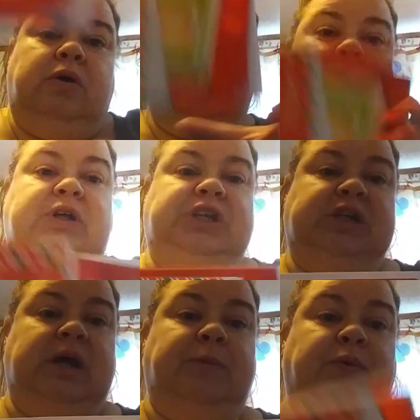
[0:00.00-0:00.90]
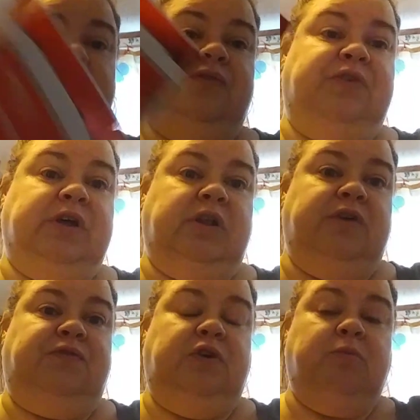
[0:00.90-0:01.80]
which I'm going to fill a
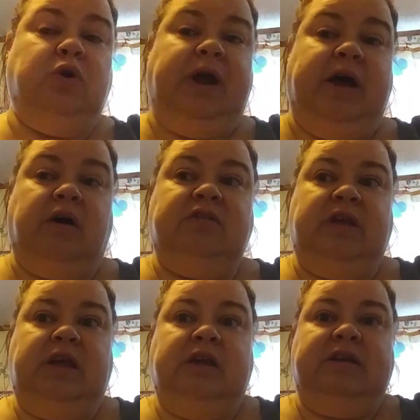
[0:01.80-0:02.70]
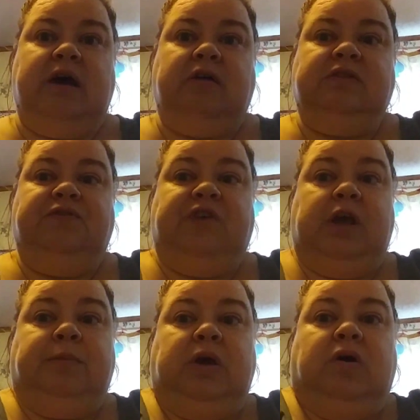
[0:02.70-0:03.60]
few more out to hand out to
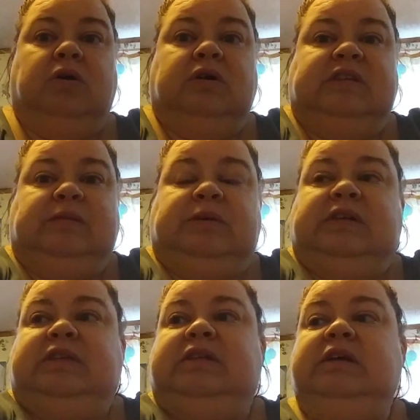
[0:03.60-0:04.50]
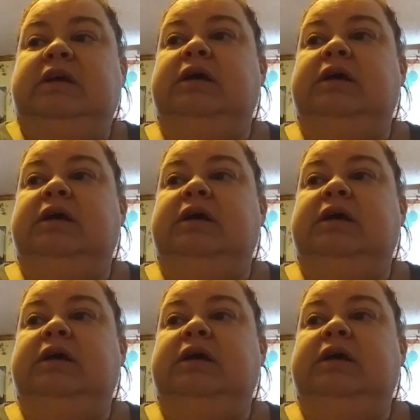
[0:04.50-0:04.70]
family on Christmas.